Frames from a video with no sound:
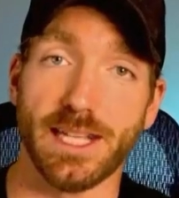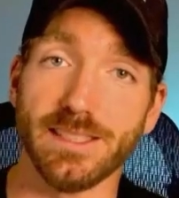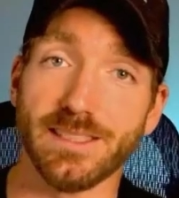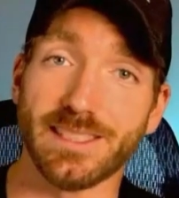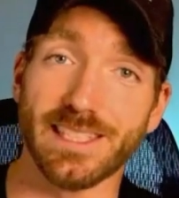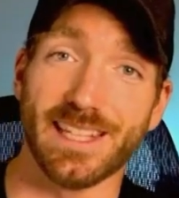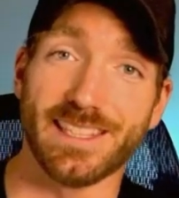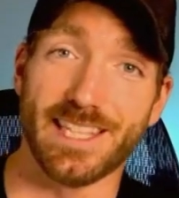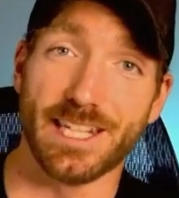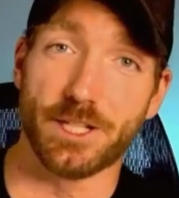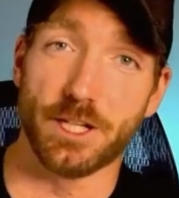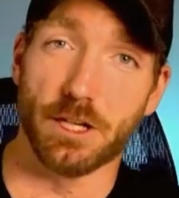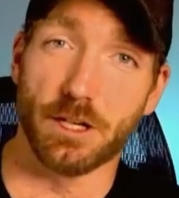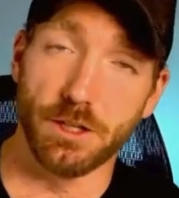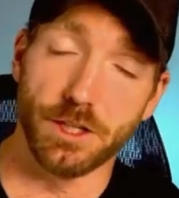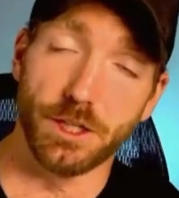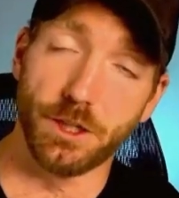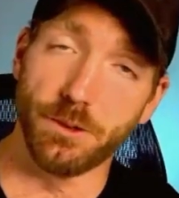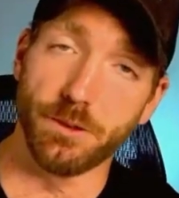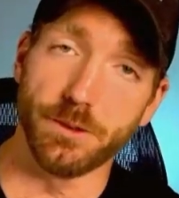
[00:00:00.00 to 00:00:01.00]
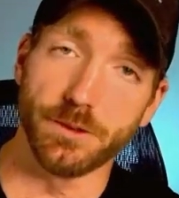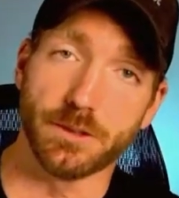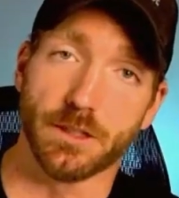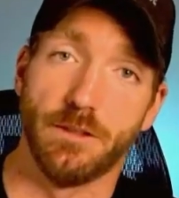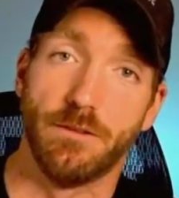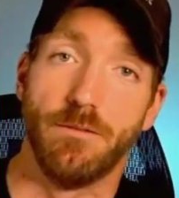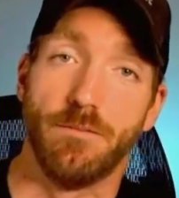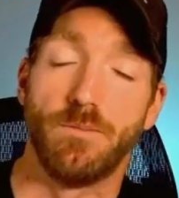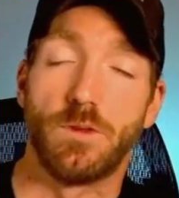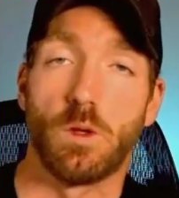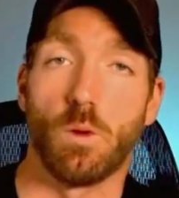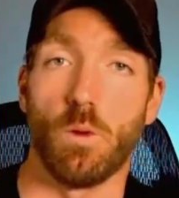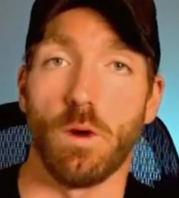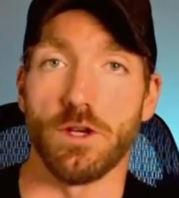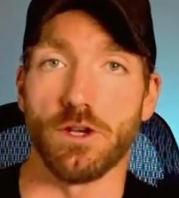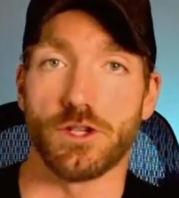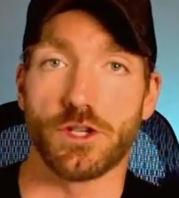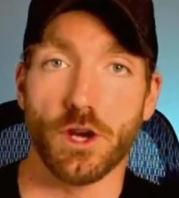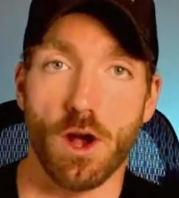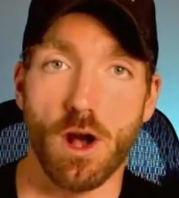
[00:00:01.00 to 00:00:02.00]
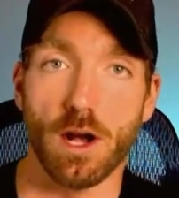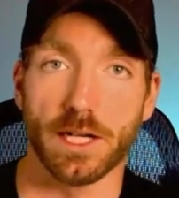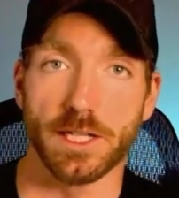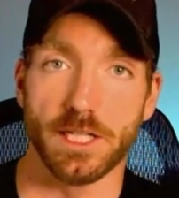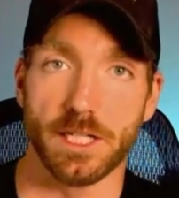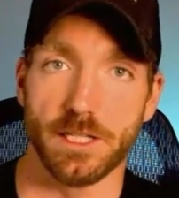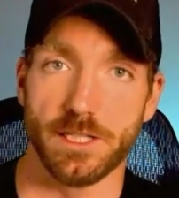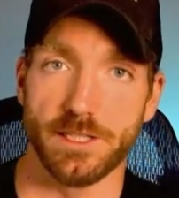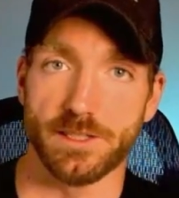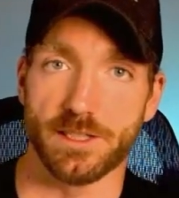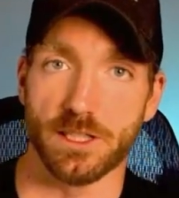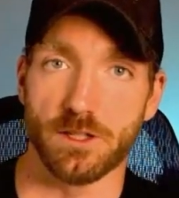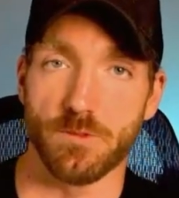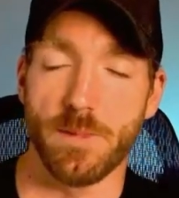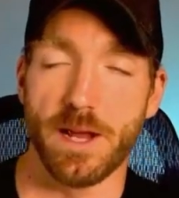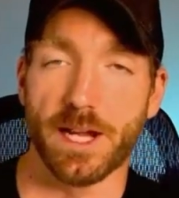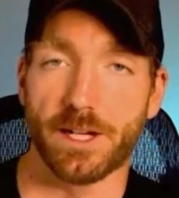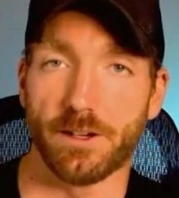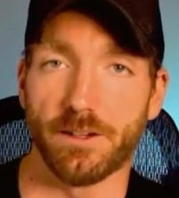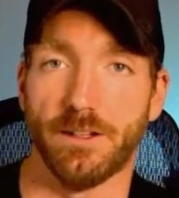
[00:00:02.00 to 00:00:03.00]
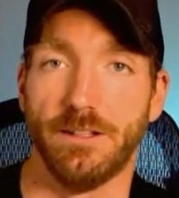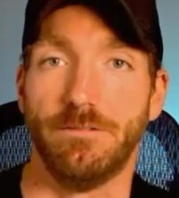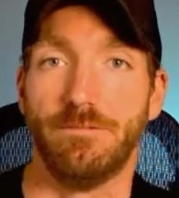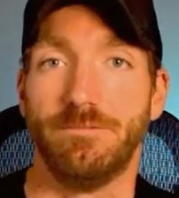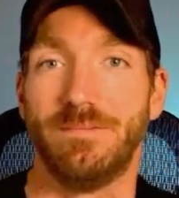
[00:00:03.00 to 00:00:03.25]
insight that you can use when you're talking to the decision maker